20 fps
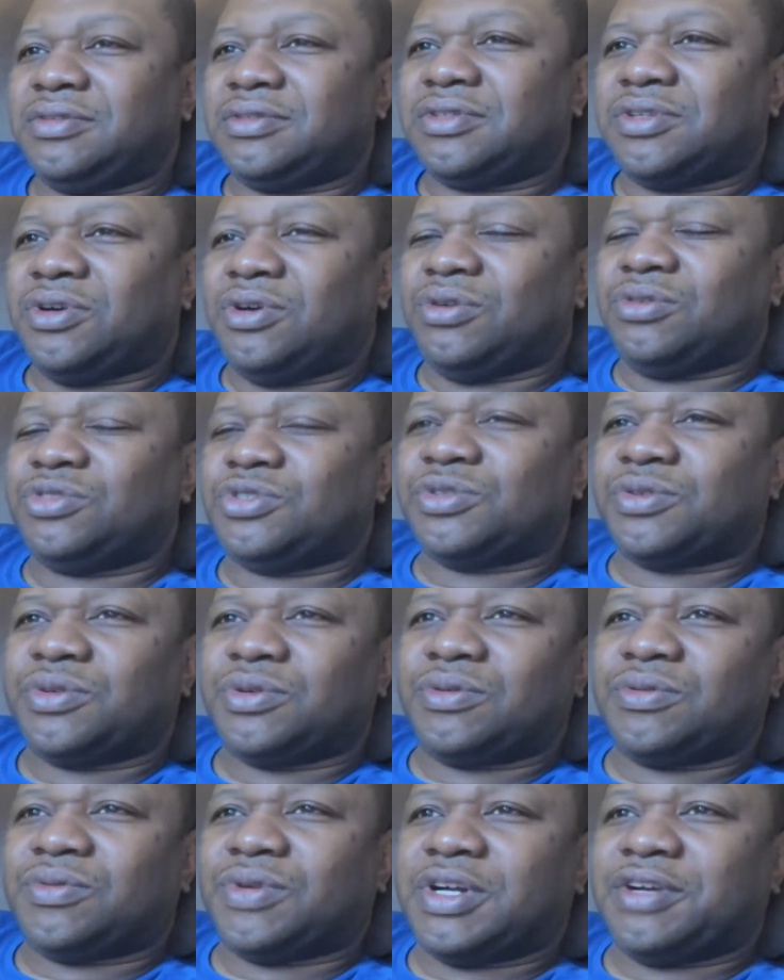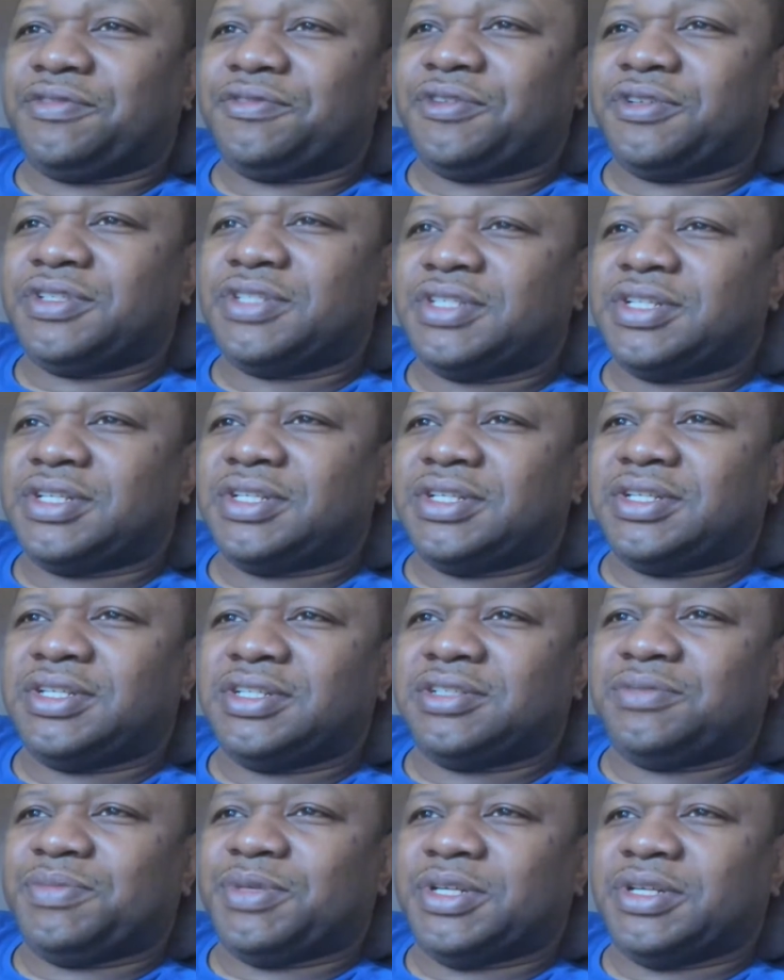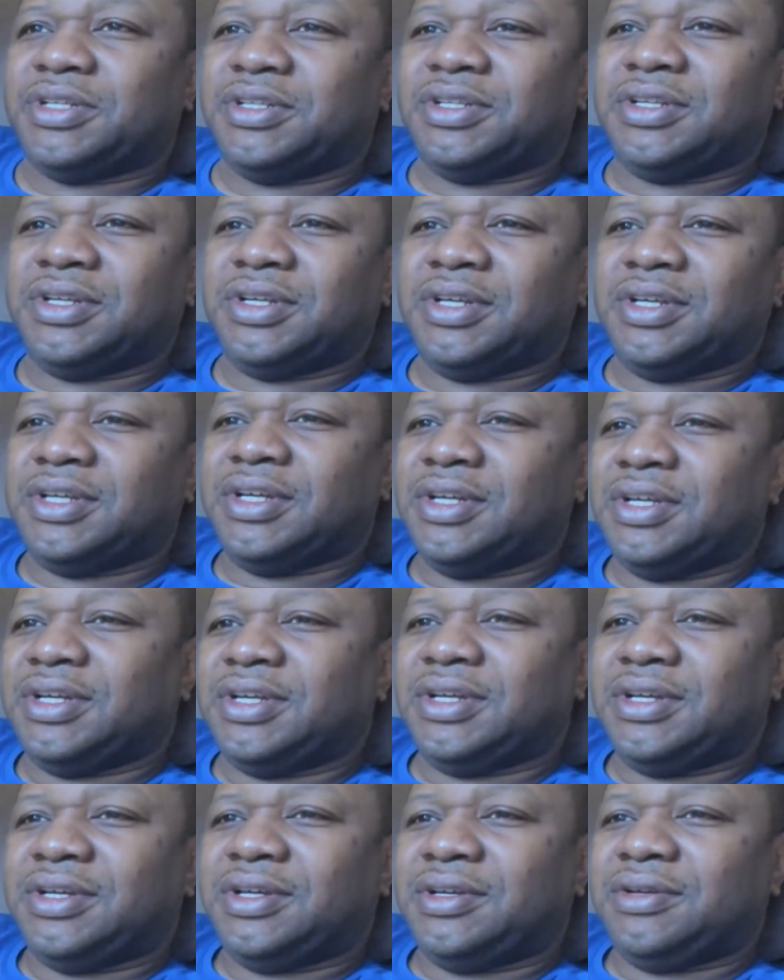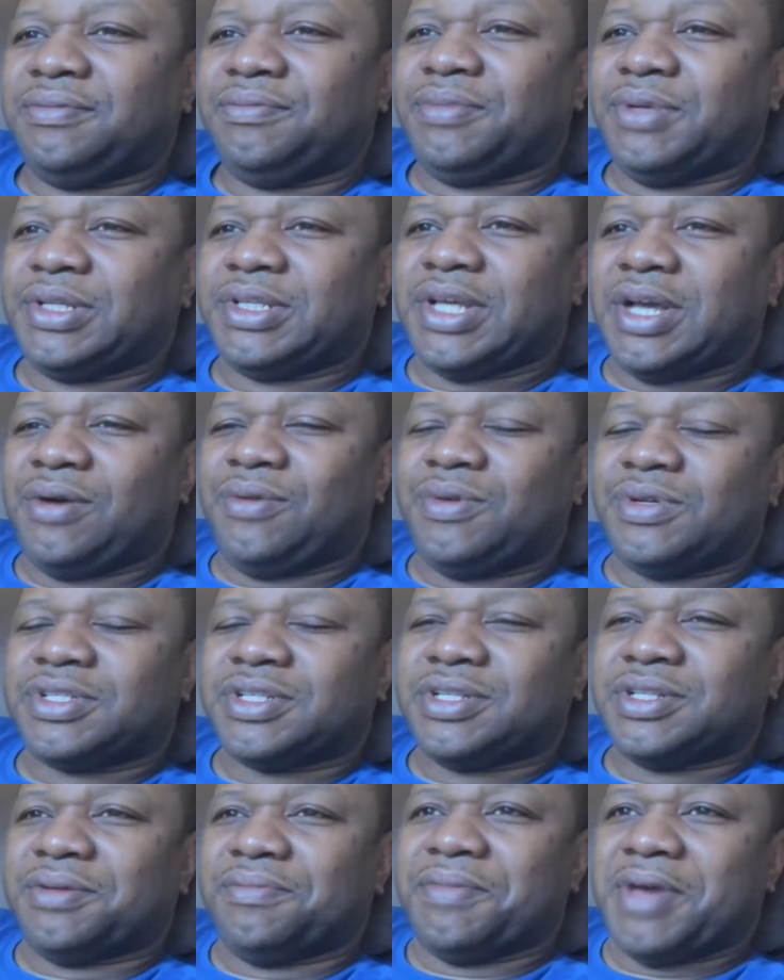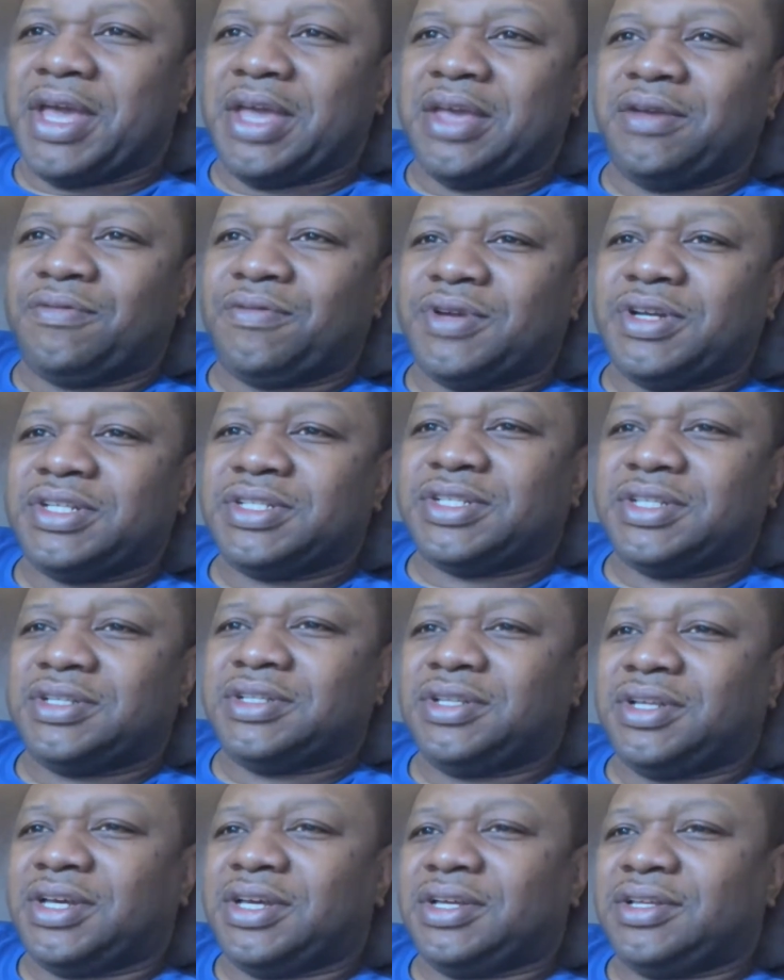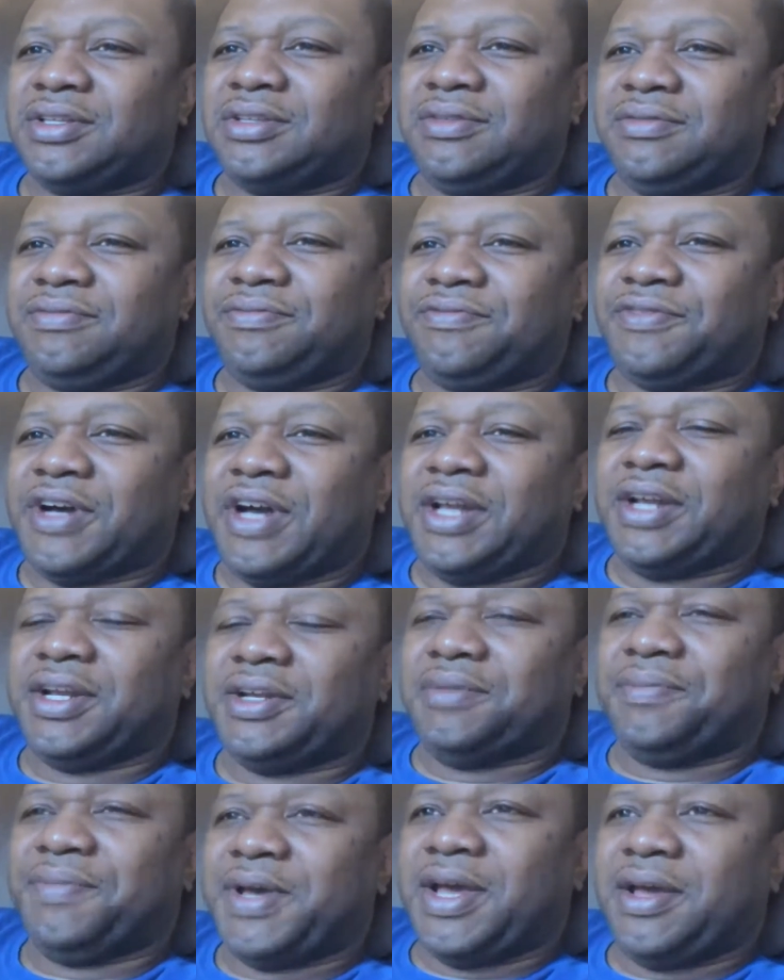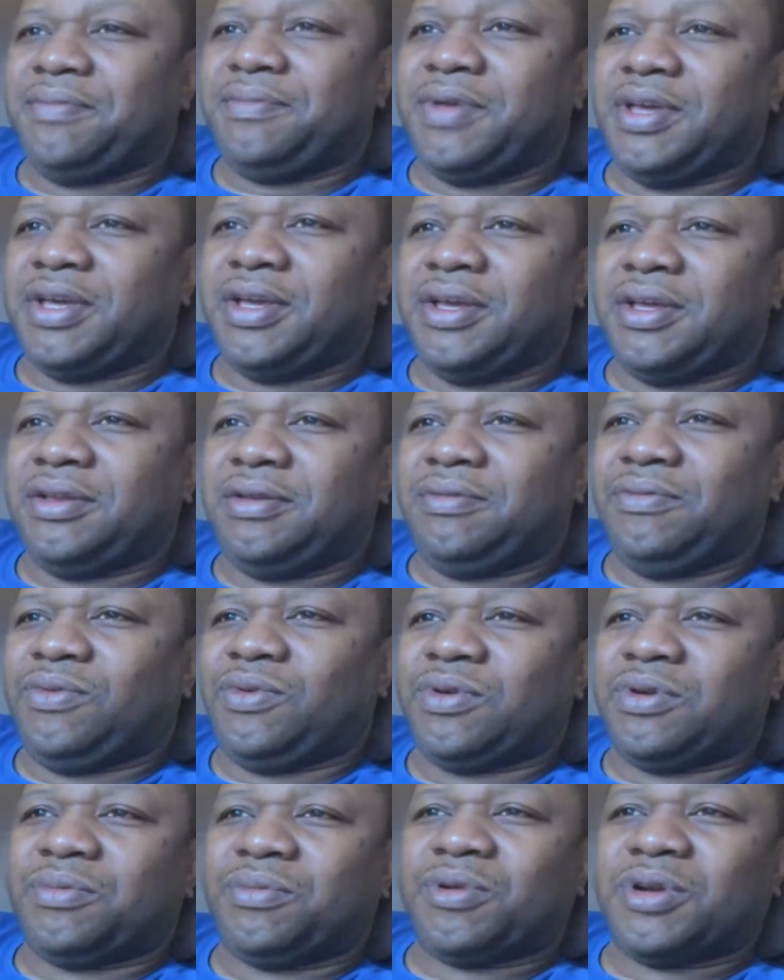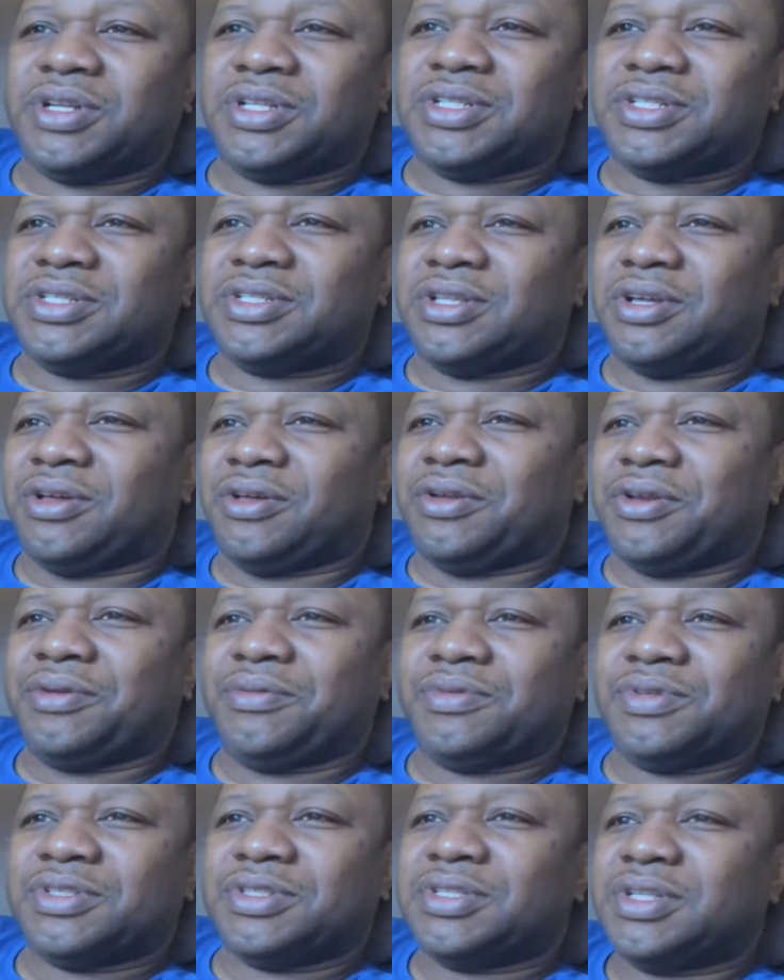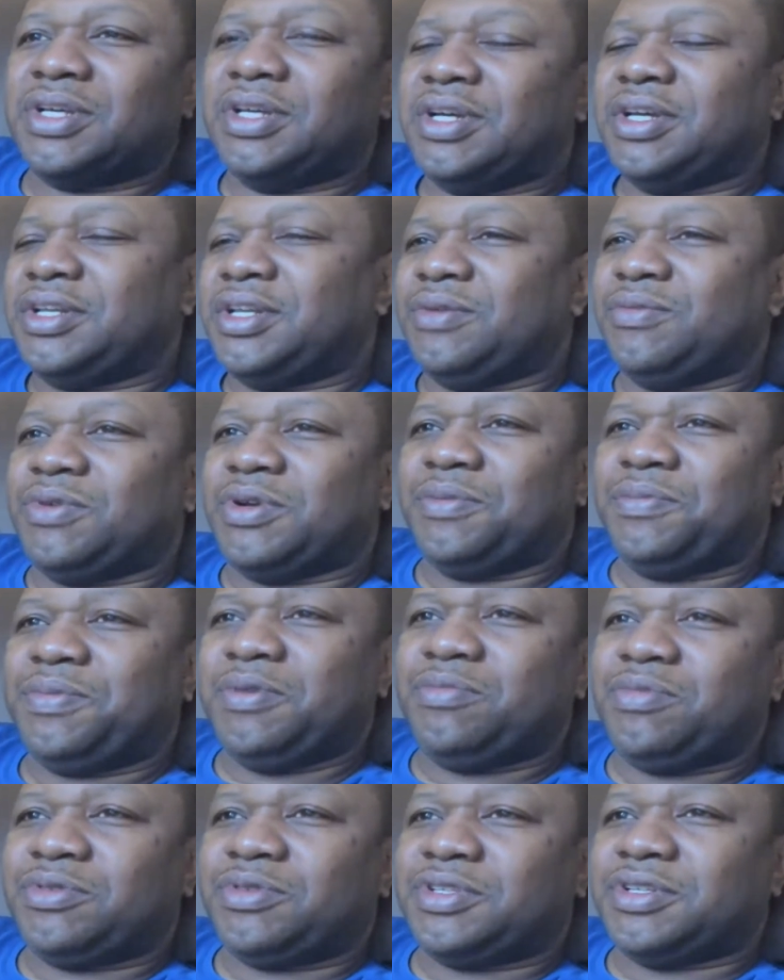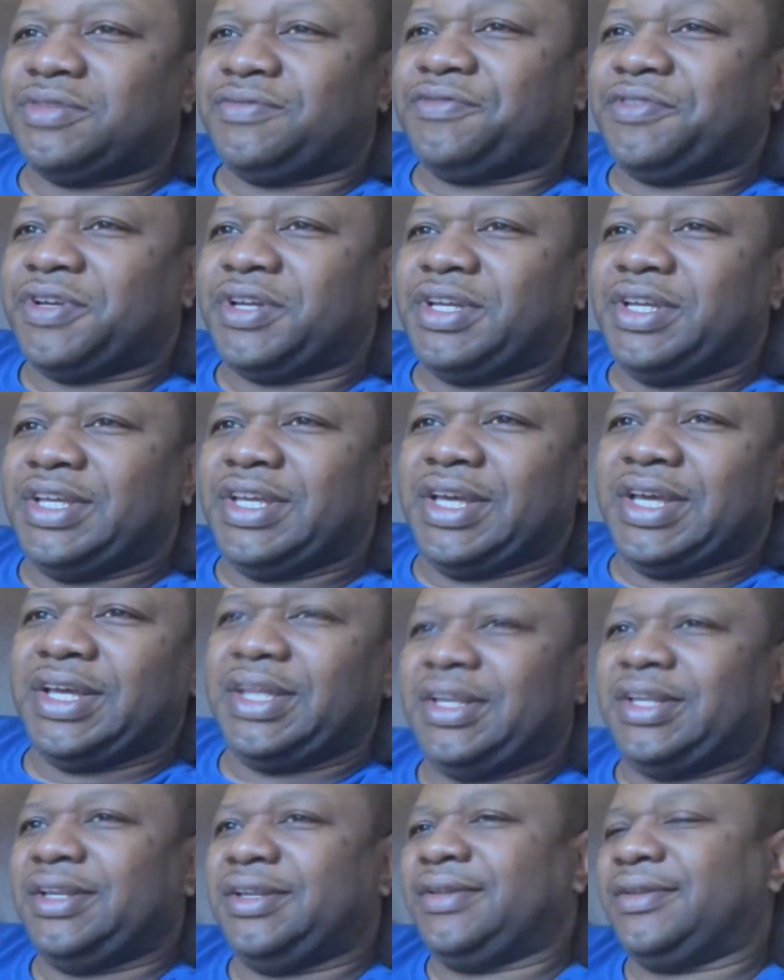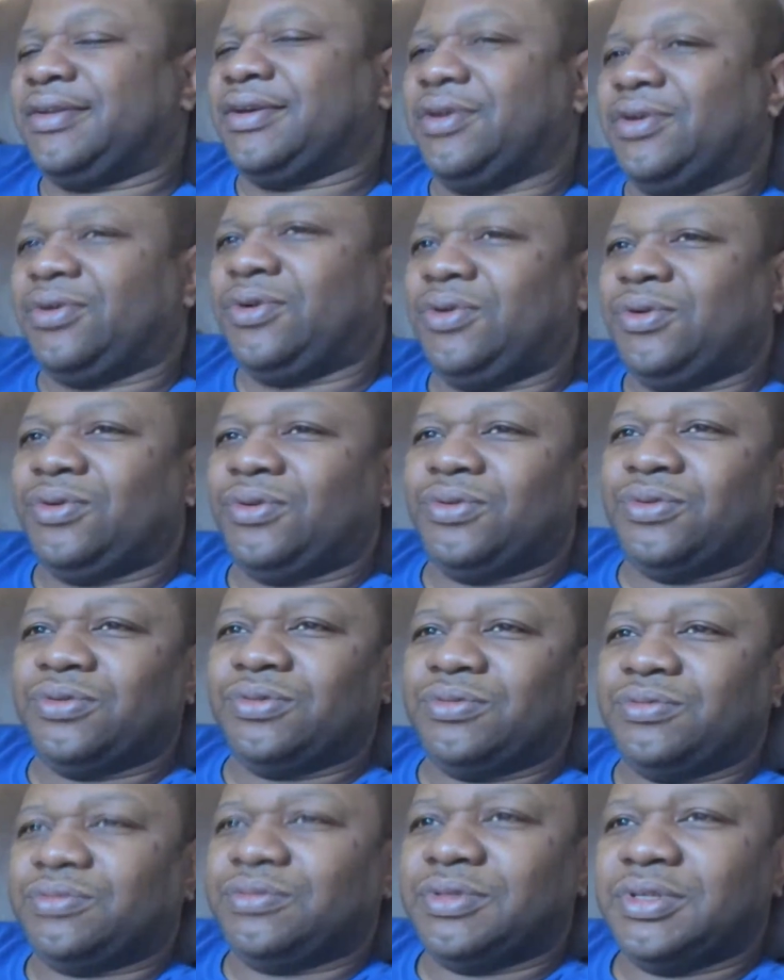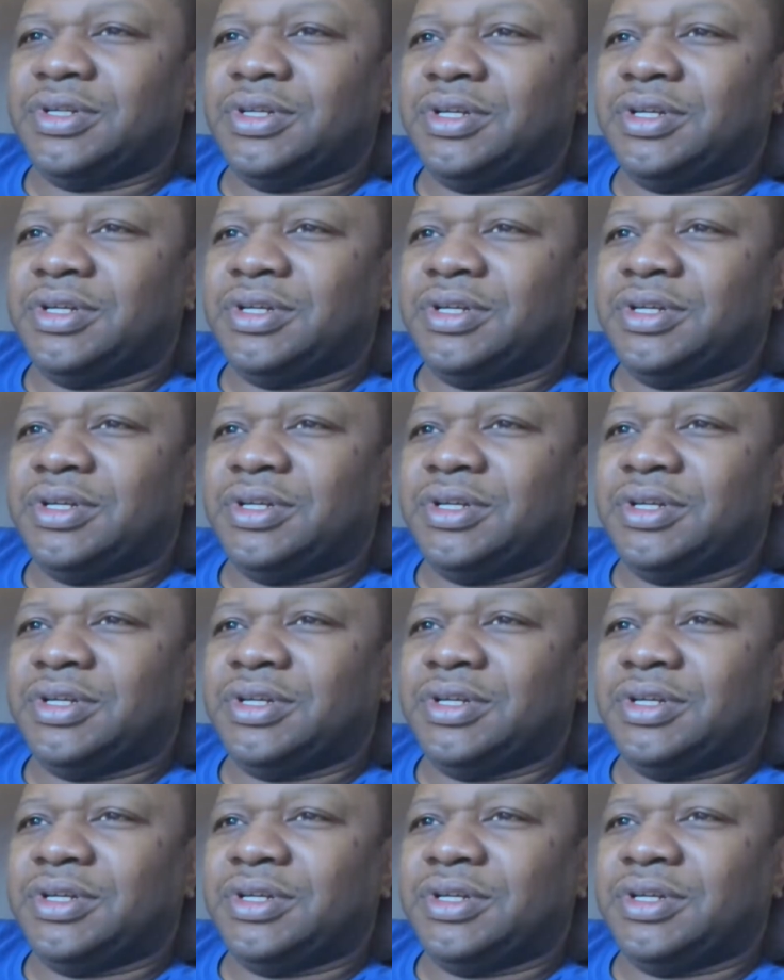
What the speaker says: cultural references, but that wasn't the main reason. Like finding a Batman, Warner Brothers thought it was they wanted people to forget the whole